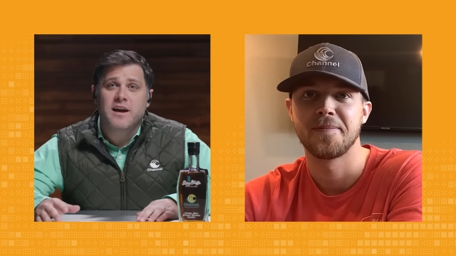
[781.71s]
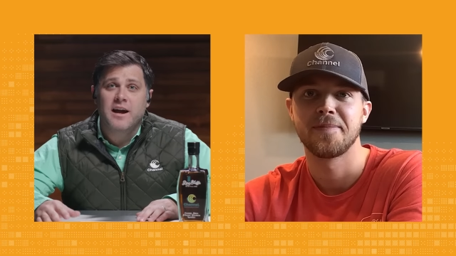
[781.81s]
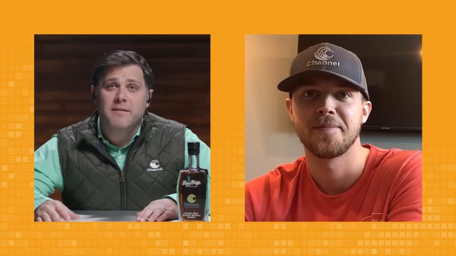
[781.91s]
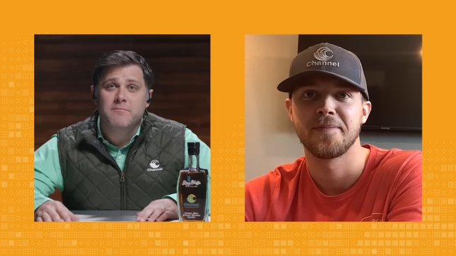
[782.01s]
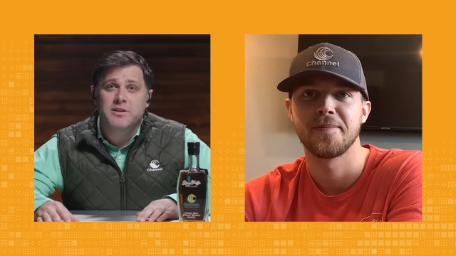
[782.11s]

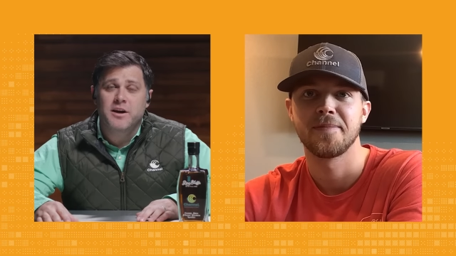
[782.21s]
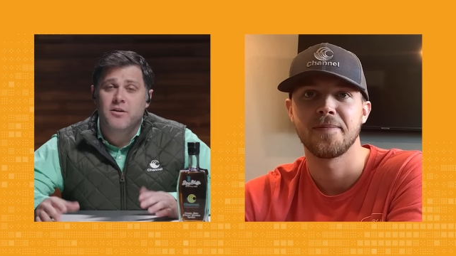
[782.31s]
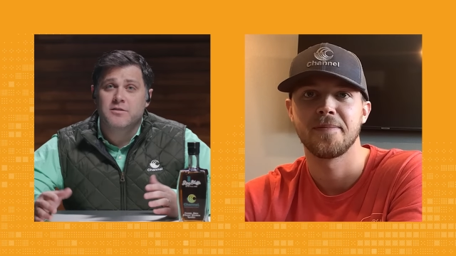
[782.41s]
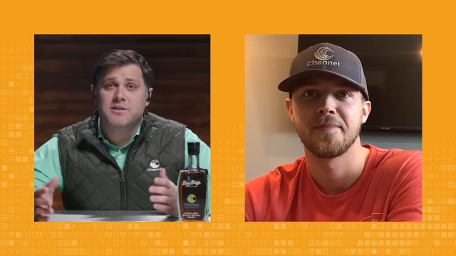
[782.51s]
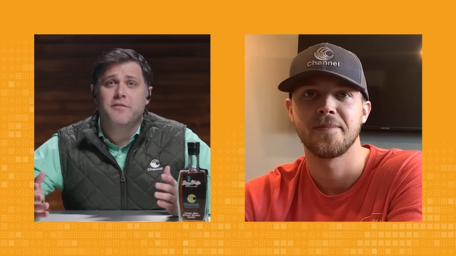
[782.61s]
Speaker 1: times, you
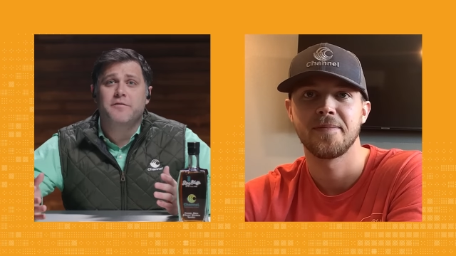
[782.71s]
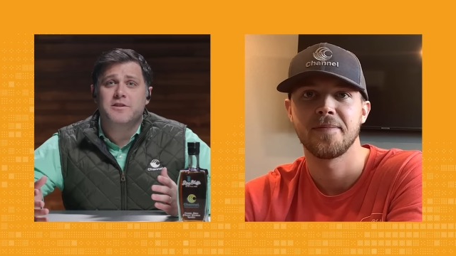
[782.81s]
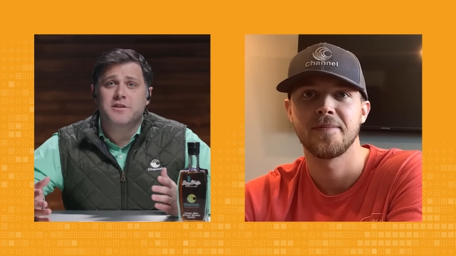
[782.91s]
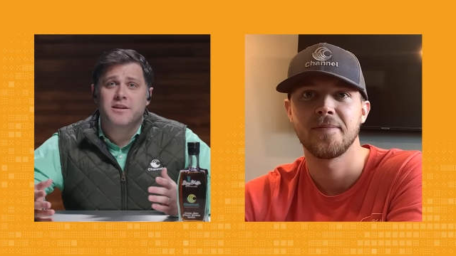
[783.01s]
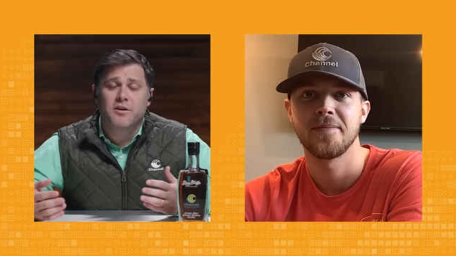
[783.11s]
know,
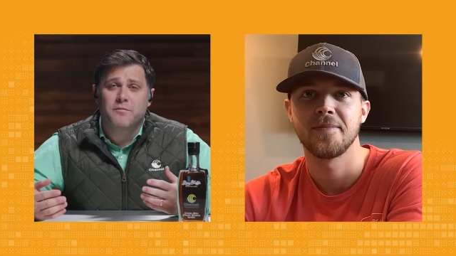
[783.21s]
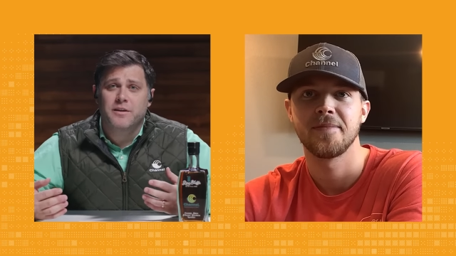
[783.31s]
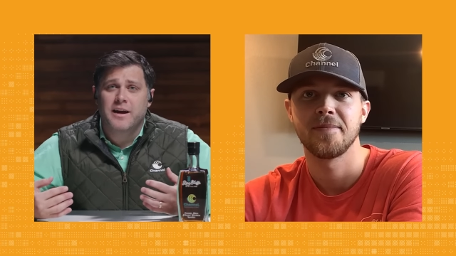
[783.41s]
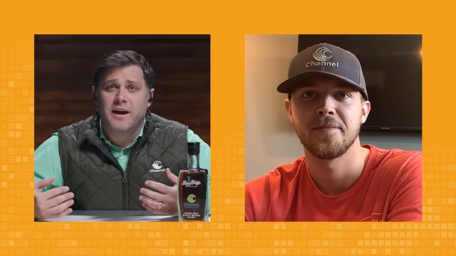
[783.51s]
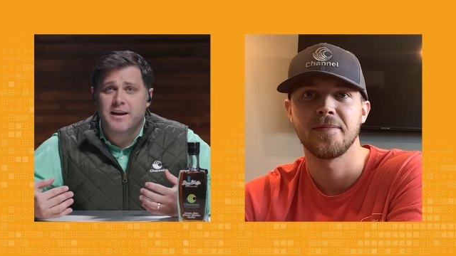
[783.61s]
selfishly,
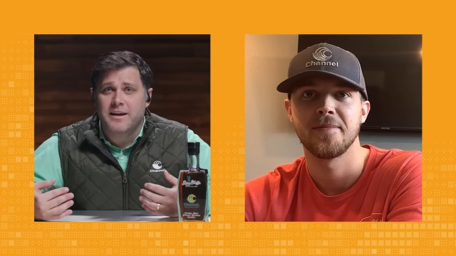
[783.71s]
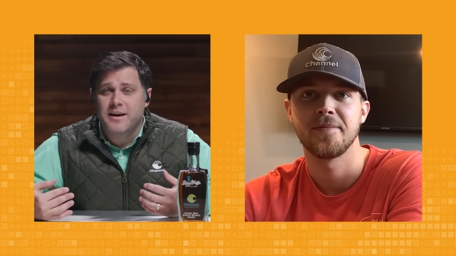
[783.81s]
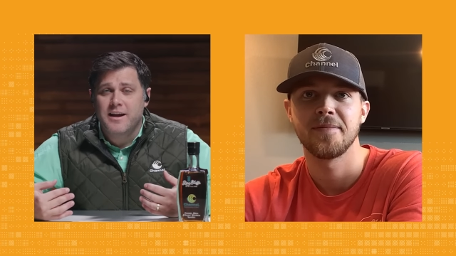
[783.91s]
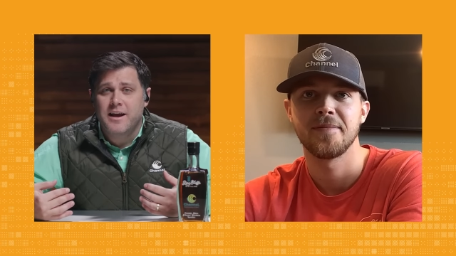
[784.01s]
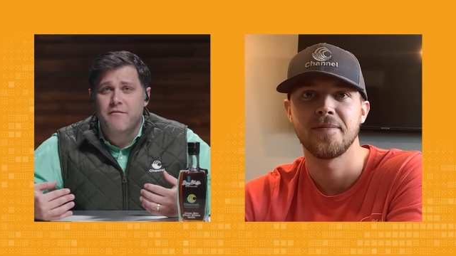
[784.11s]
hopefully I
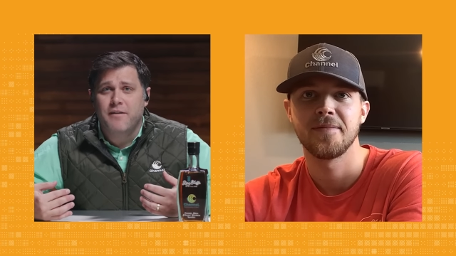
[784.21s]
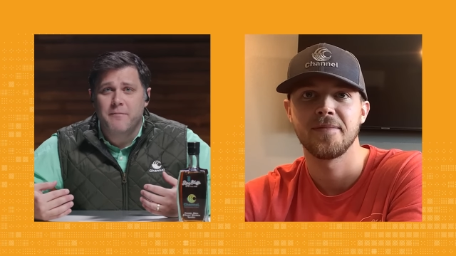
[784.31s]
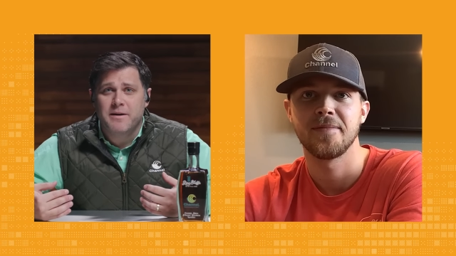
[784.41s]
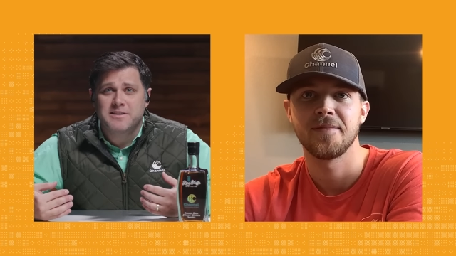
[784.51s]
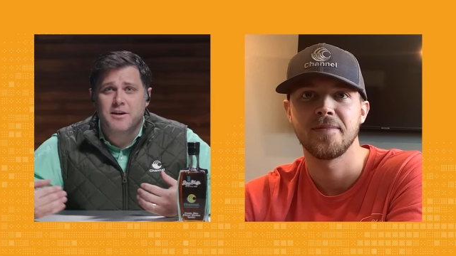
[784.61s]
can
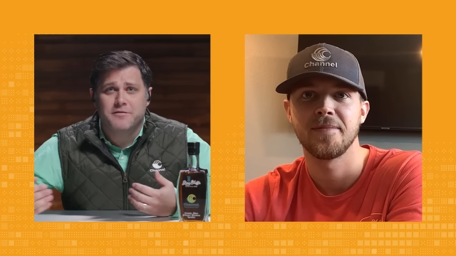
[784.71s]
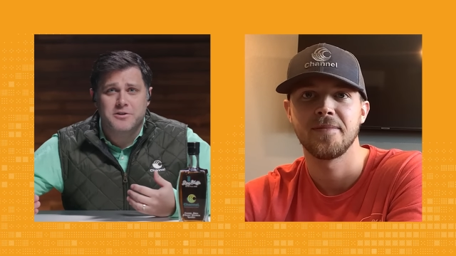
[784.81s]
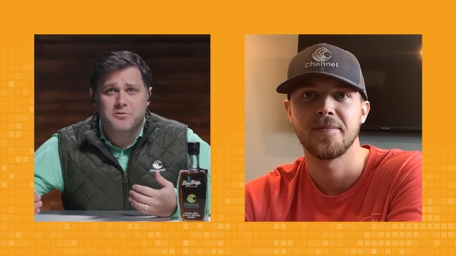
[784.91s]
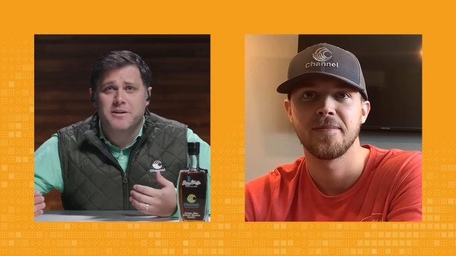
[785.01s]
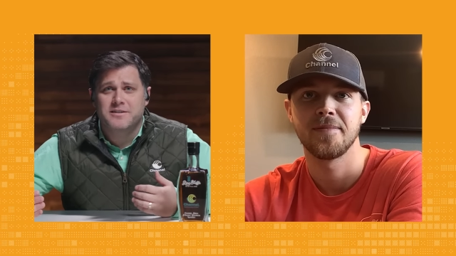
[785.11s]
invite myself
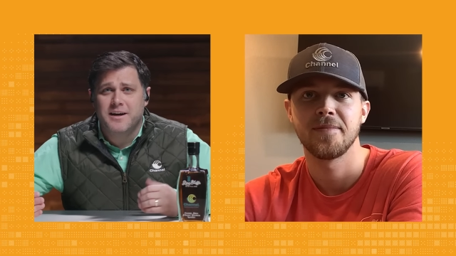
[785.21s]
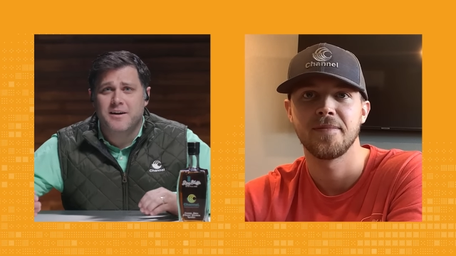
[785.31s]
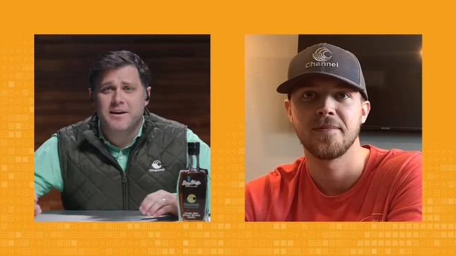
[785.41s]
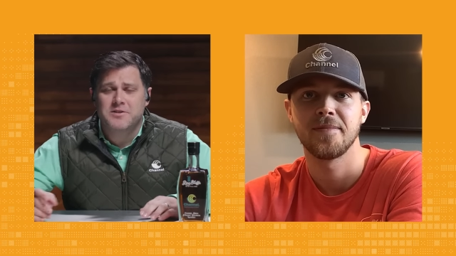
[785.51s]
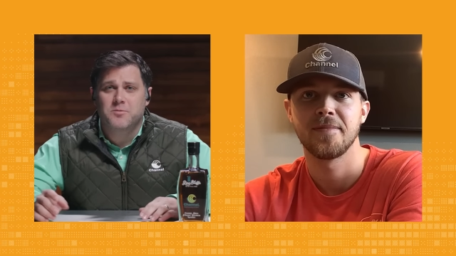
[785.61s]
to join
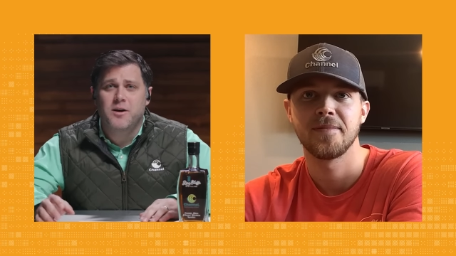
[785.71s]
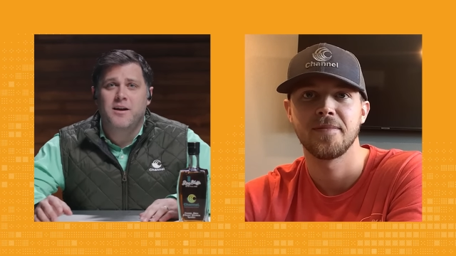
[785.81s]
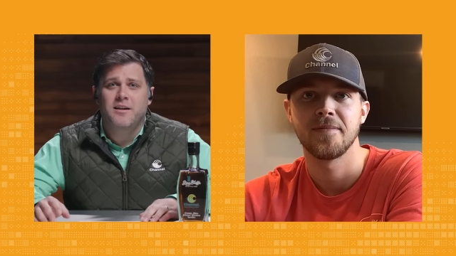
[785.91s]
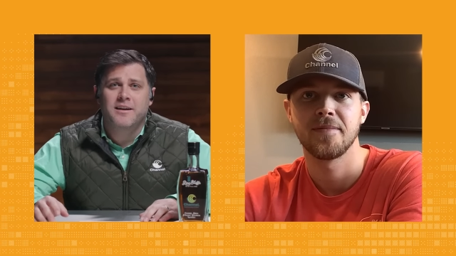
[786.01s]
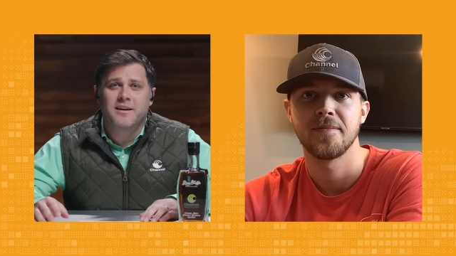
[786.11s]
Tara as
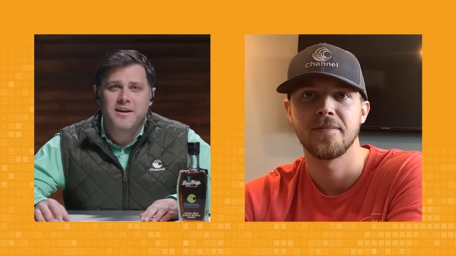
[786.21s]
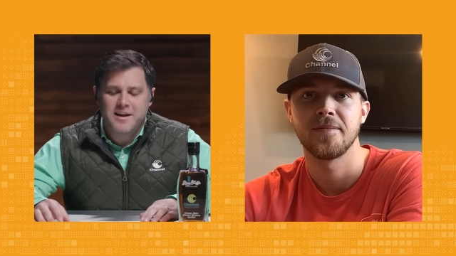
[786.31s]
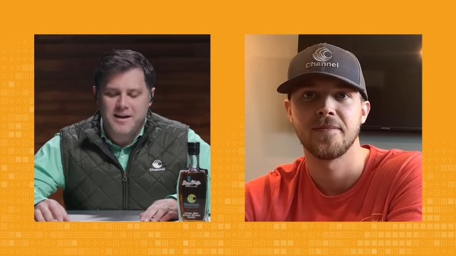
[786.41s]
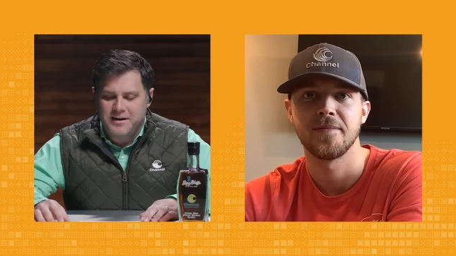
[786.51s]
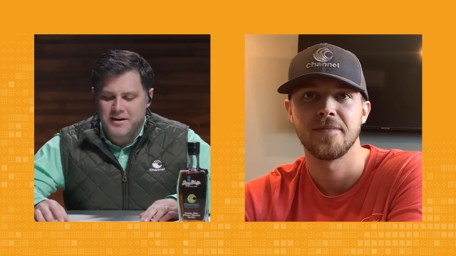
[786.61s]
well and
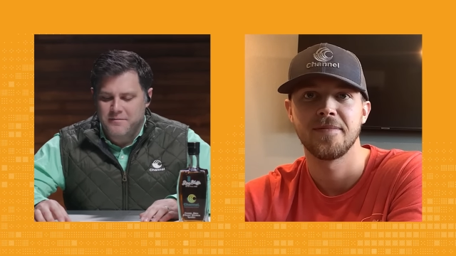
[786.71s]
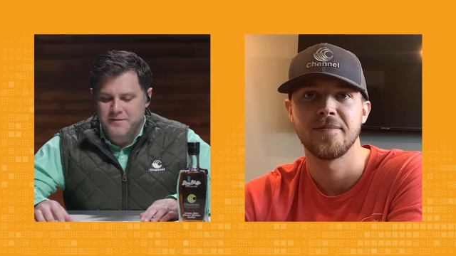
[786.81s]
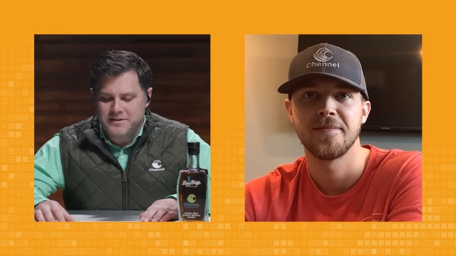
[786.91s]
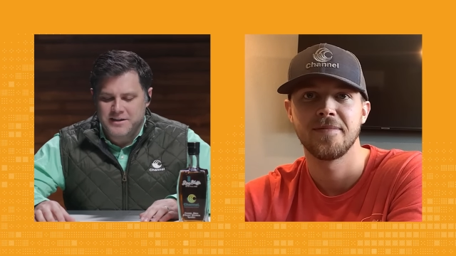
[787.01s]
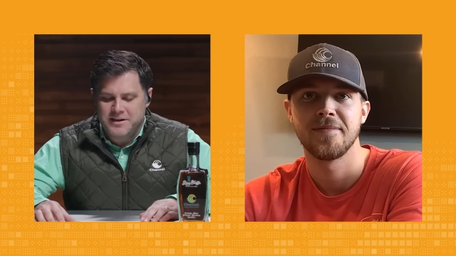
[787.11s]
and
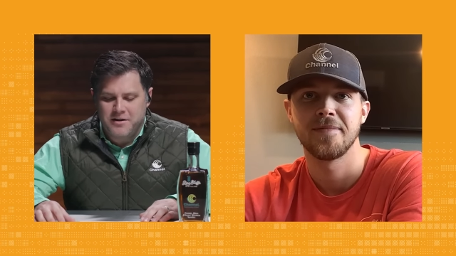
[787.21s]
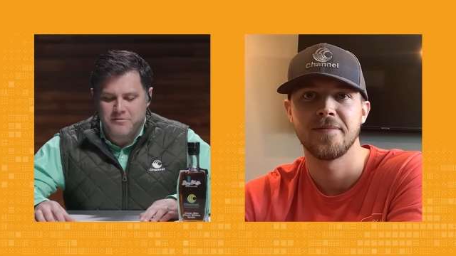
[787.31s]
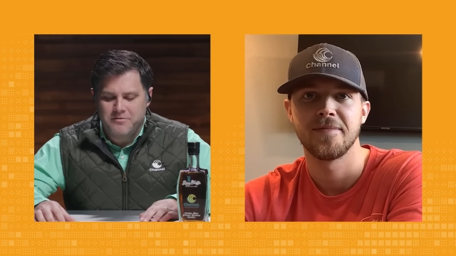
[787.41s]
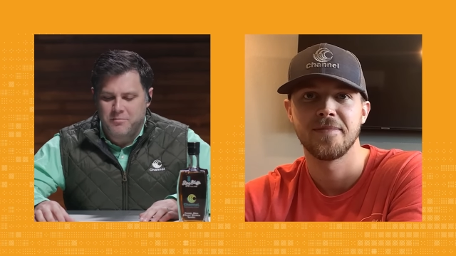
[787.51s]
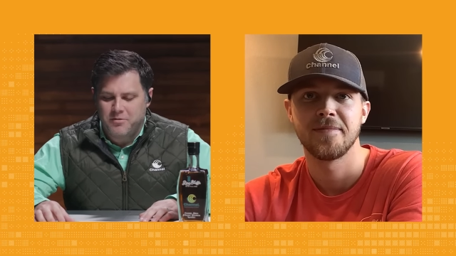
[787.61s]
come visit
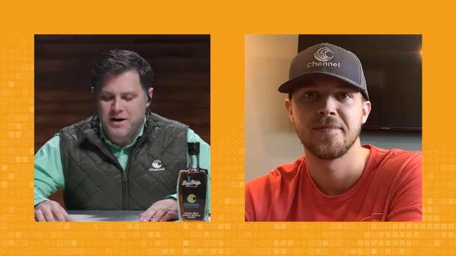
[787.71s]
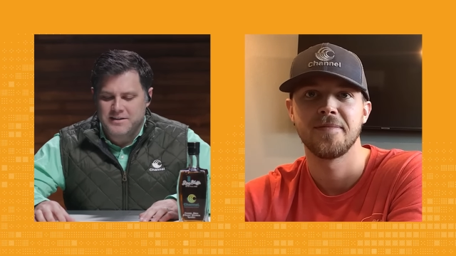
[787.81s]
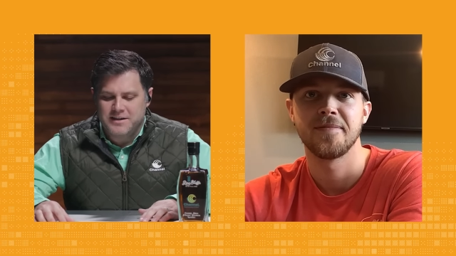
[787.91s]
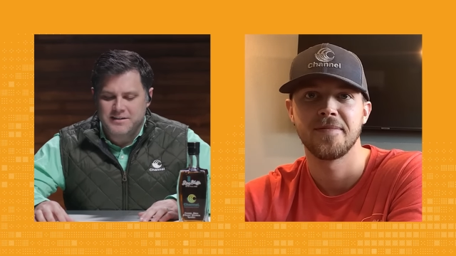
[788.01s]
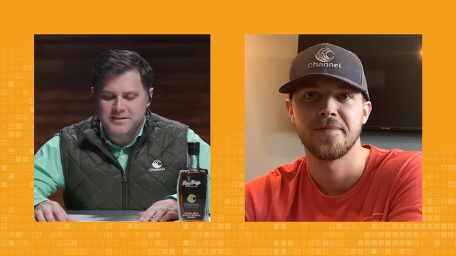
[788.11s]
y'all through the
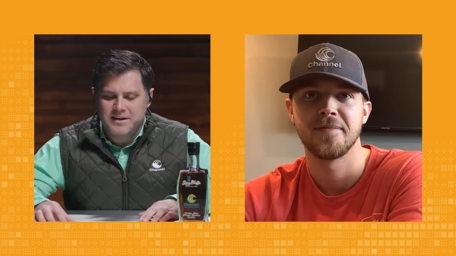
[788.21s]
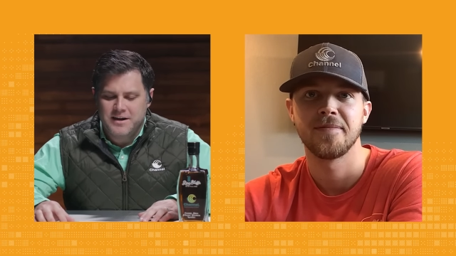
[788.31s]
process.